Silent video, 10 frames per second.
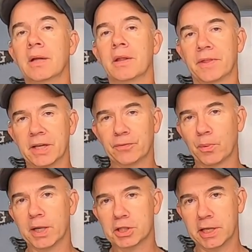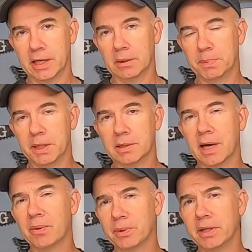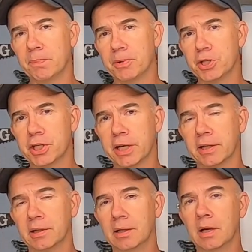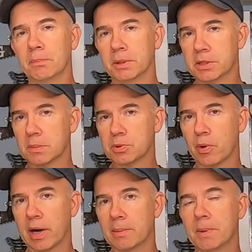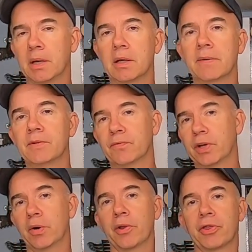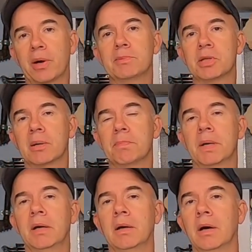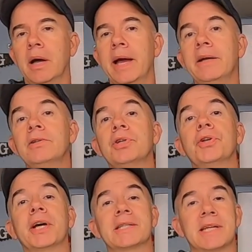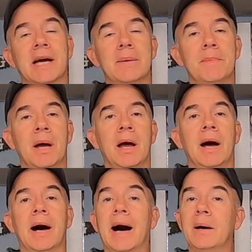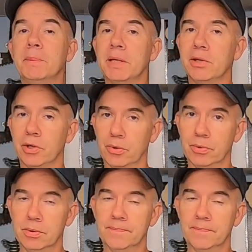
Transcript: Thanks for watching Alley Picked. I really appreciate it. Please subscribe, give this video a thumbs up, and until next time, I'll meet you